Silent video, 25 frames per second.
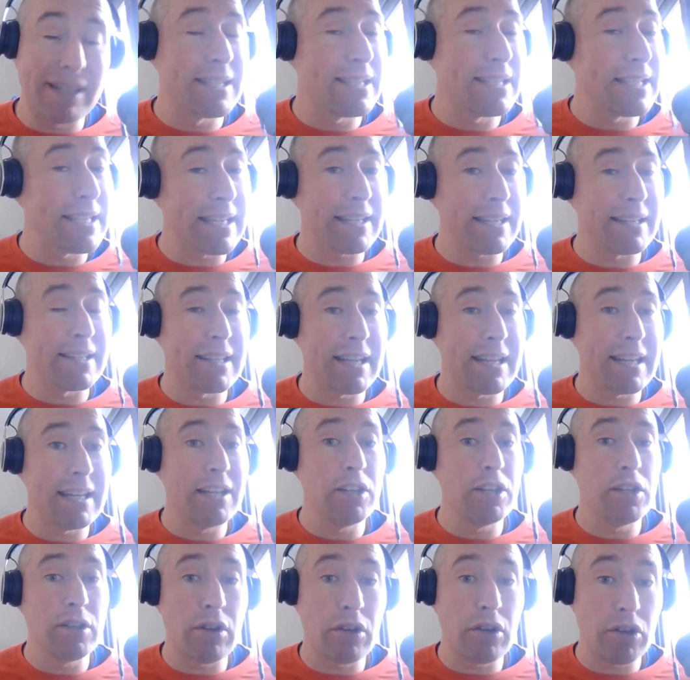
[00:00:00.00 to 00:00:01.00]
6th in
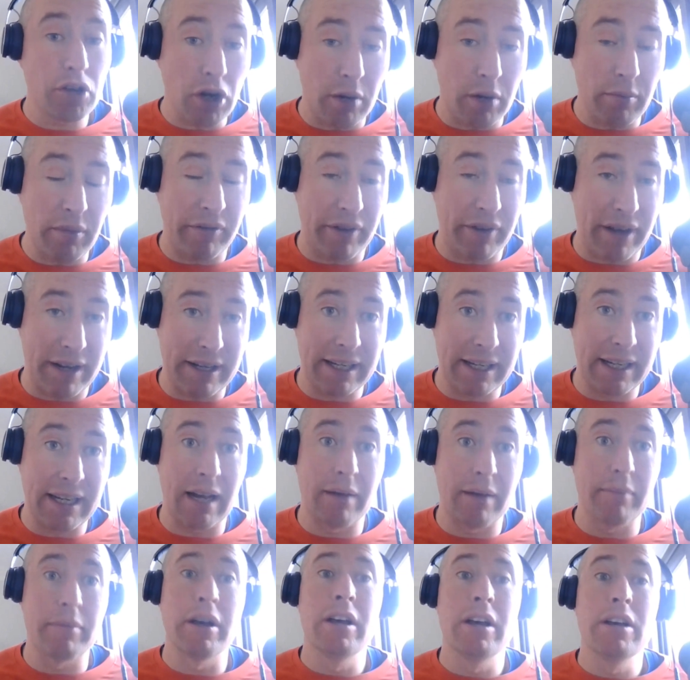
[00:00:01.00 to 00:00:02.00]
a Yarmouth
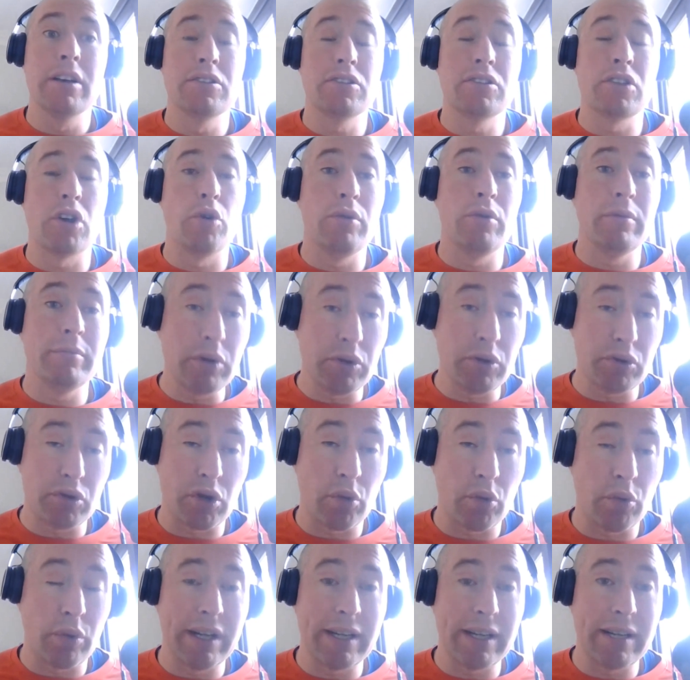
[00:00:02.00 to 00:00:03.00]
handicap. So
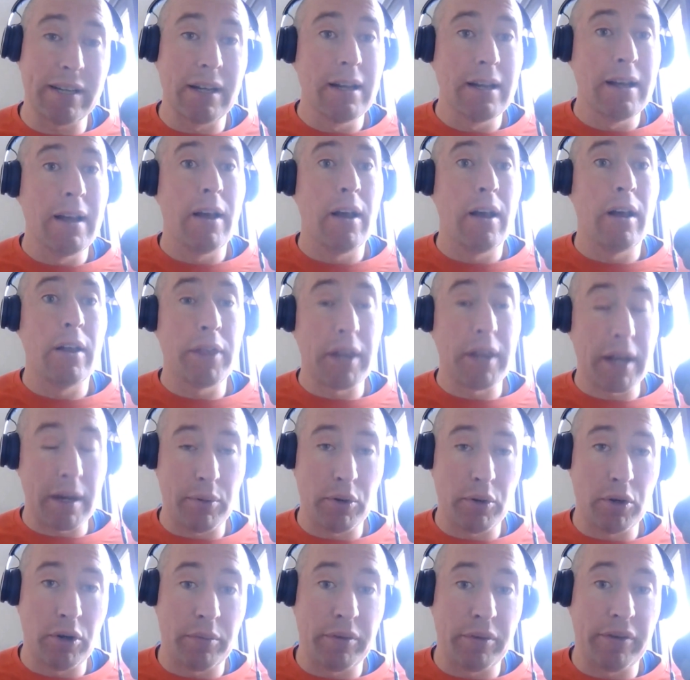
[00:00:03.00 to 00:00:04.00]
Mutawid, that I
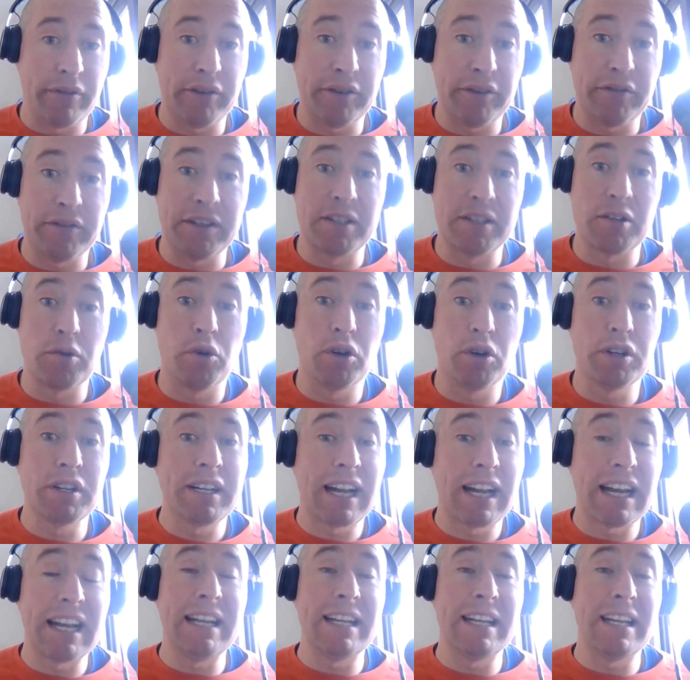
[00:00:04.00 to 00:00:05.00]
put up at 50-1,
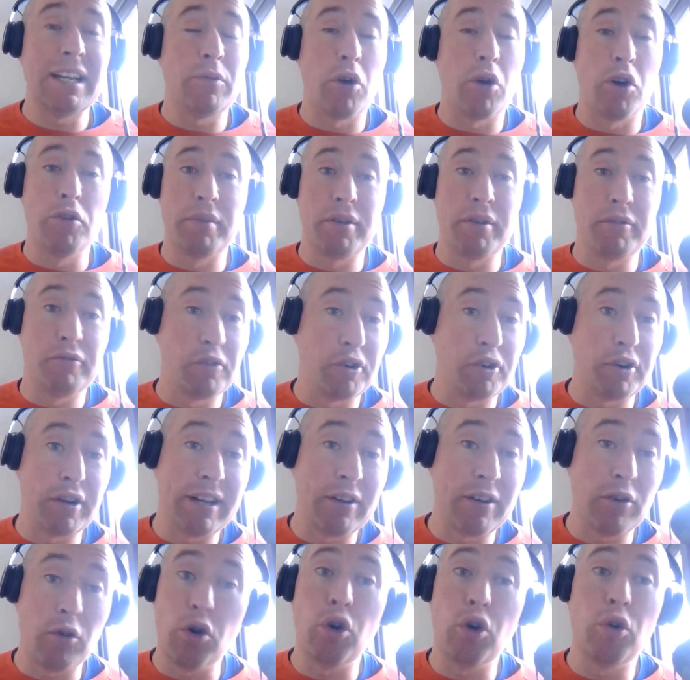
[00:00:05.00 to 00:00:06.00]
clearly won't be
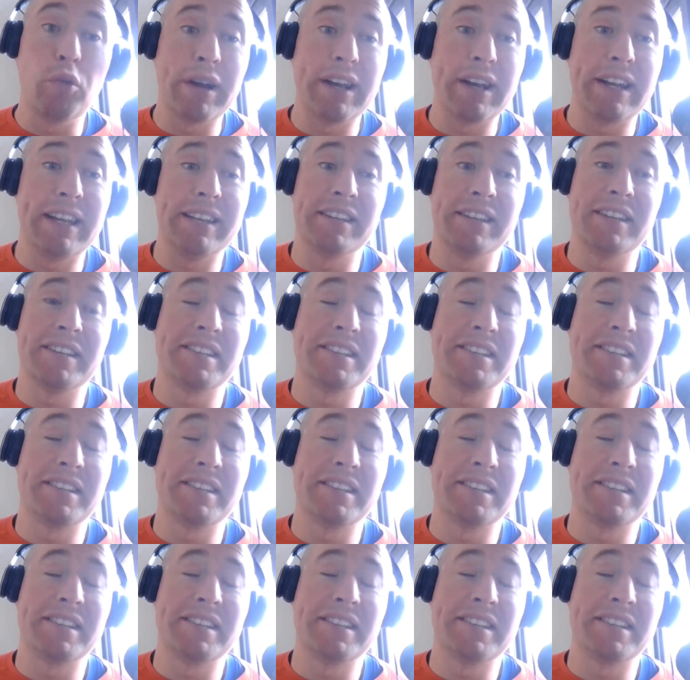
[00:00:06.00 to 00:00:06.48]
running or winning the